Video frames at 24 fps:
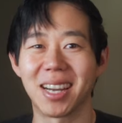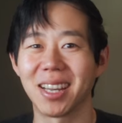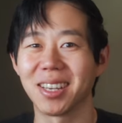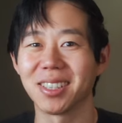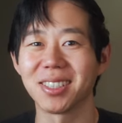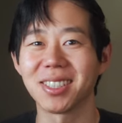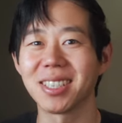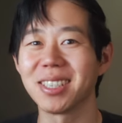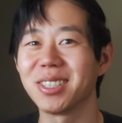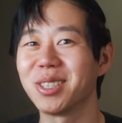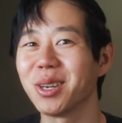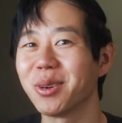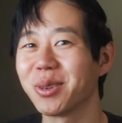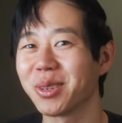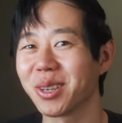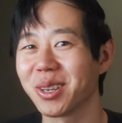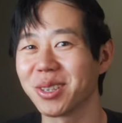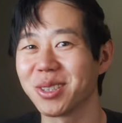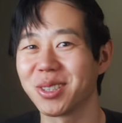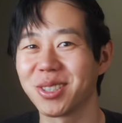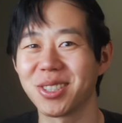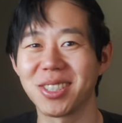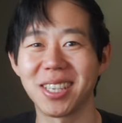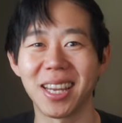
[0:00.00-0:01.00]
I honestly don't
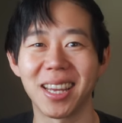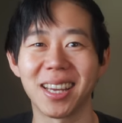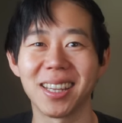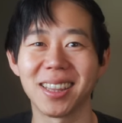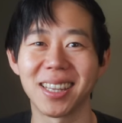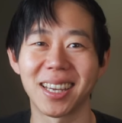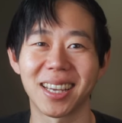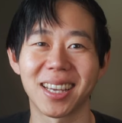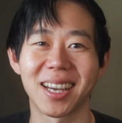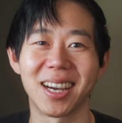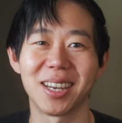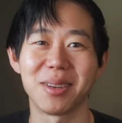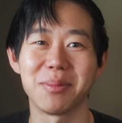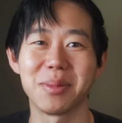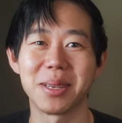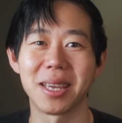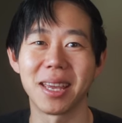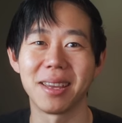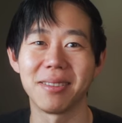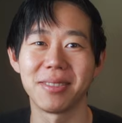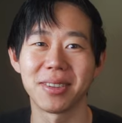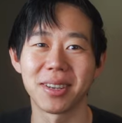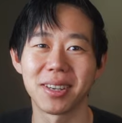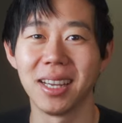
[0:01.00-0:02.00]
understand that kind of
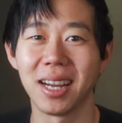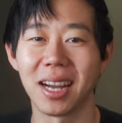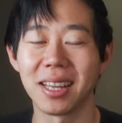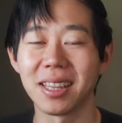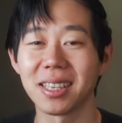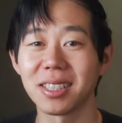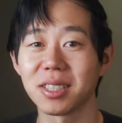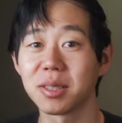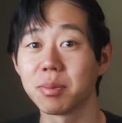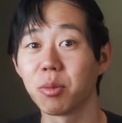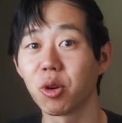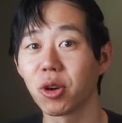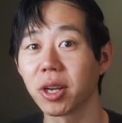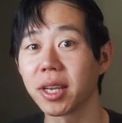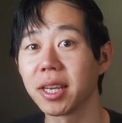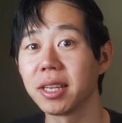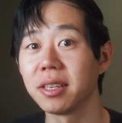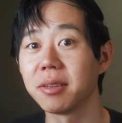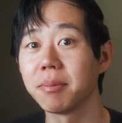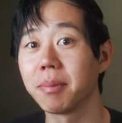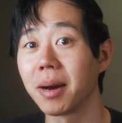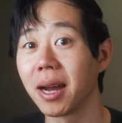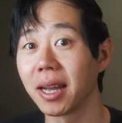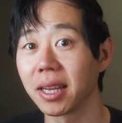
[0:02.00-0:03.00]
behavior. I think it's more akin
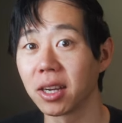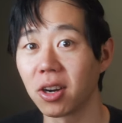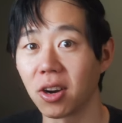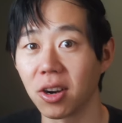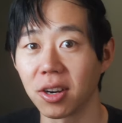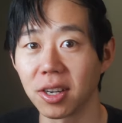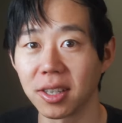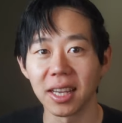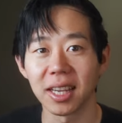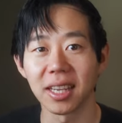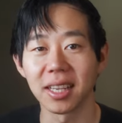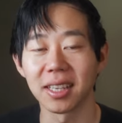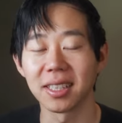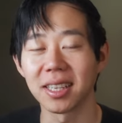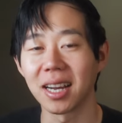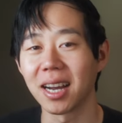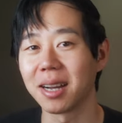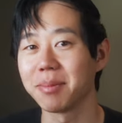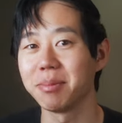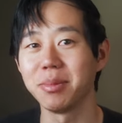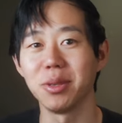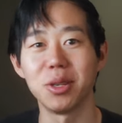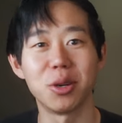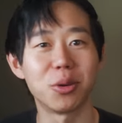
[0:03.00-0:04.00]
to buying art, and
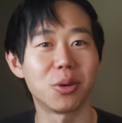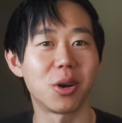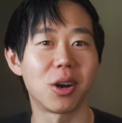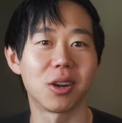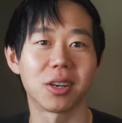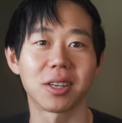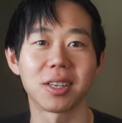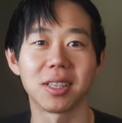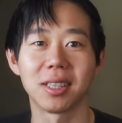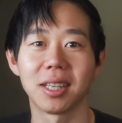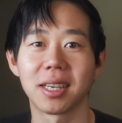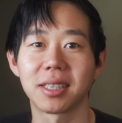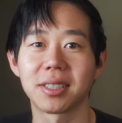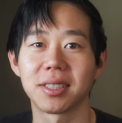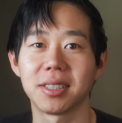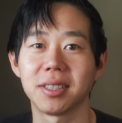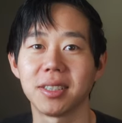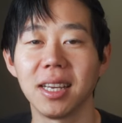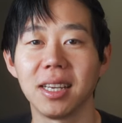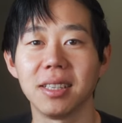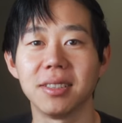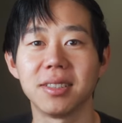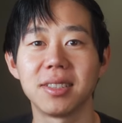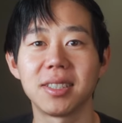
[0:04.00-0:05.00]
I'm no art
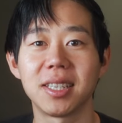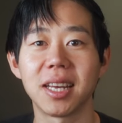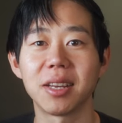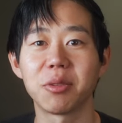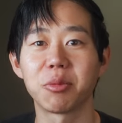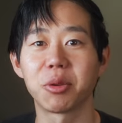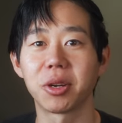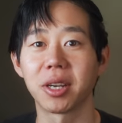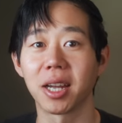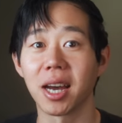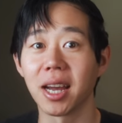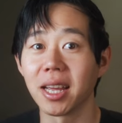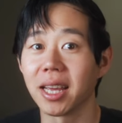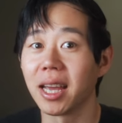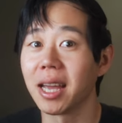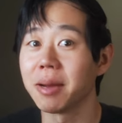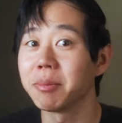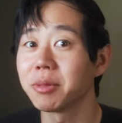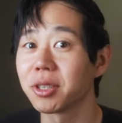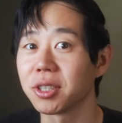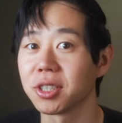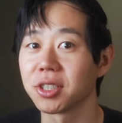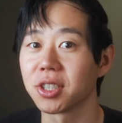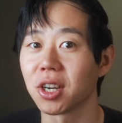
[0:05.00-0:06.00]
collector. Instead, what I am
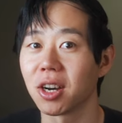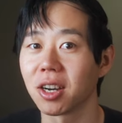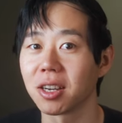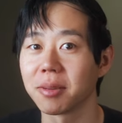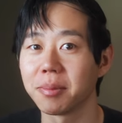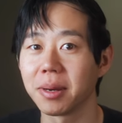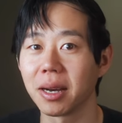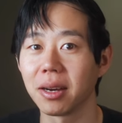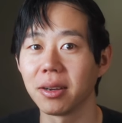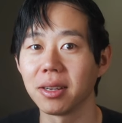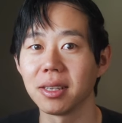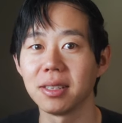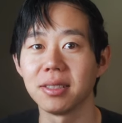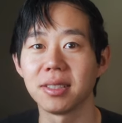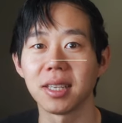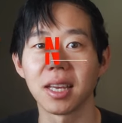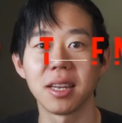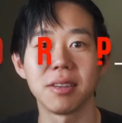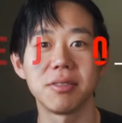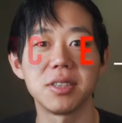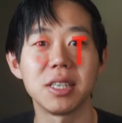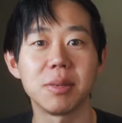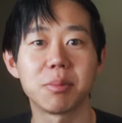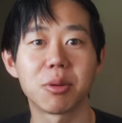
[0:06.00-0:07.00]
going to talk about is
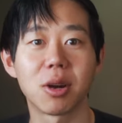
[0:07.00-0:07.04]
N F T